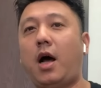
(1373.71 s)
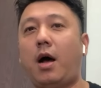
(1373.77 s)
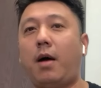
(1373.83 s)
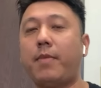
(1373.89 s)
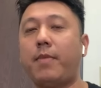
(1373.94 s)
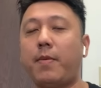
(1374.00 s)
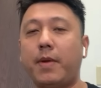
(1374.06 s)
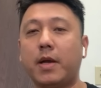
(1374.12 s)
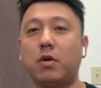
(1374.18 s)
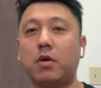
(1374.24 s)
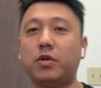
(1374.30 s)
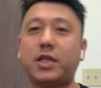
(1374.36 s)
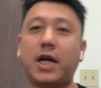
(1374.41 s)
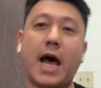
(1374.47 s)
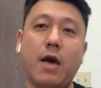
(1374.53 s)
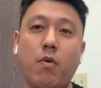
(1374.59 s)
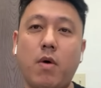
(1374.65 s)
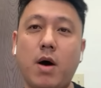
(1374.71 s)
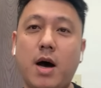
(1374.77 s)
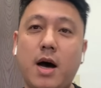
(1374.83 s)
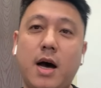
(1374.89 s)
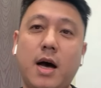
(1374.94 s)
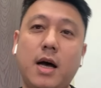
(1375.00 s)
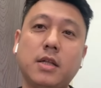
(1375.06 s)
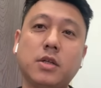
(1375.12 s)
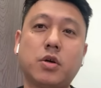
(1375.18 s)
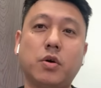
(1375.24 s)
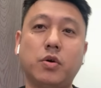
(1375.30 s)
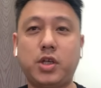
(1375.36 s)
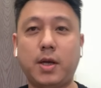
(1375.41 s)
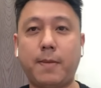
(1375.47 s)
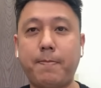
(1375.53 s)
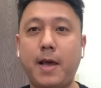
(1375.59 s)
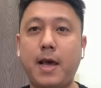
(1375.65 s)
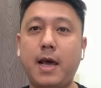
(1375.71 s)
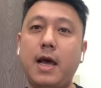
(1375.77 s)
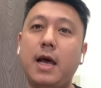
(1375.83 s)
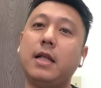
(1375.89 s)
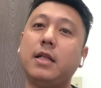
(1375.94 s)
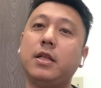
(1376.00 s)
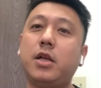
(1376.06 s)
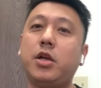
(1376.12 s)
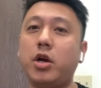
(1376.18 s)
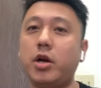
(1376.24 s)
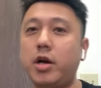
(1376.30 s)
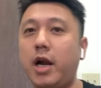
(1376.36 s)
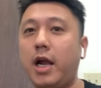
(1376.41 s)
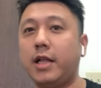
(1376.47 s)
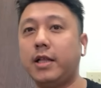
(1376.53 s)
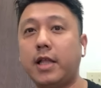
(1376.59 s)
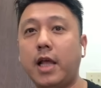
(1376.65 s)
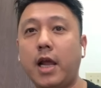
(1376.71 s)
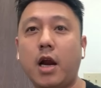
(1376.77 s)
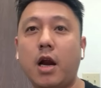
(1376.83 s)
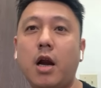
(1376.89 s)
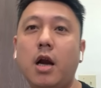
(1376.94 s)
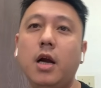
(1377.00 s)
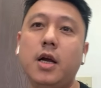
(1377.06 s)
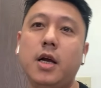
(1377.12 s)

maybe go Taiwan, go Japan, here and there.